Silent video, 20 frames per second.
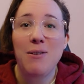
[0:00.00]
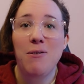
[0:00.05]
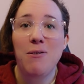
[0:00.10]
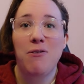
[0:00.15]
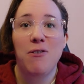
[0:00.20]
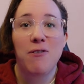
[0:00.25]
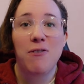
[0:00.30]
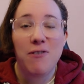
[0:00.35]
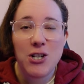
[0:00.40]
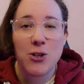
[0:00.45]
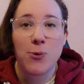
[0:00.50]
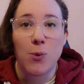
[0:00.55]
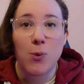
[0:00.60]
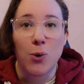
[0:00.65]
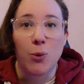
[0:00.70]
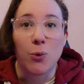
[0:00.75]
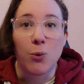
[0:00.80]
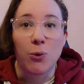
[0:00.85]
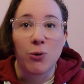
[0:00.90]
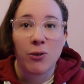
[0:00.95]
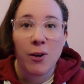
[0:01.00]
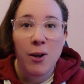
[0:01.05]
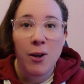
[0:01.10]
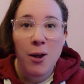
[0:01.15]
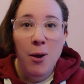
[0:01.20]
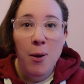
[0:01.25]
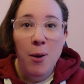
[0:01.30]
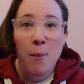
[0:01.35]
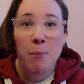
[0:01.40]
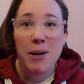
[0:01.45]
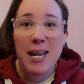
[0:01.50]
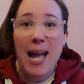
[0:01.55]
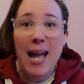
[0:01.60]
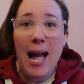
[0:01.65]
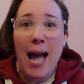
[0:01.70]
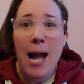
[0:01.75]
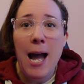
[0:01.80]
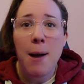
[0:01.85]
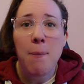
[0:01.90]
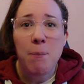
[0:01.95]
for visuals, but it
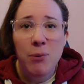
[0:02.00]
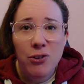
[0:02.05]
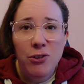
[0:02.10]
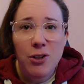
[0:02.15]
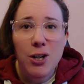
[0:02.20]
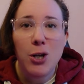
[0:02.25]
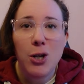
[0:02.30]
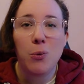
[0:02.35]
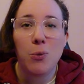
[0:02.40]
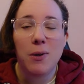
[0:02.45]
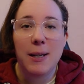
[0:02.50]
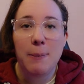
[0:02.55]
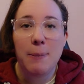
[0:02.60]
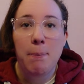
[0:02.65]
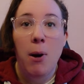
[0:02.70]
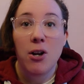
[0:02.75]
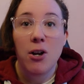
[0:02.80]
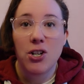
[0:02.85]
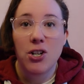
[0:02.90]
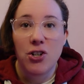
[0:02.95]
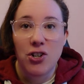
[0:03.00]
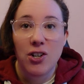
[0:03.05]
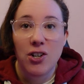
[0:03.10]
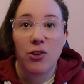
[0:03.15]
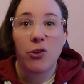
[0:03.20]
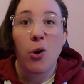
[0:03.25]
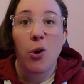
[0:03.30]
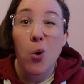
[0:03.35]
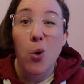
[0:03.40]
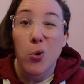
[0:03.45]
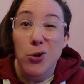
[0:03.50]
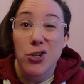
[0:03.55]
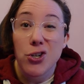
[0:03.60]
absolutely punishes older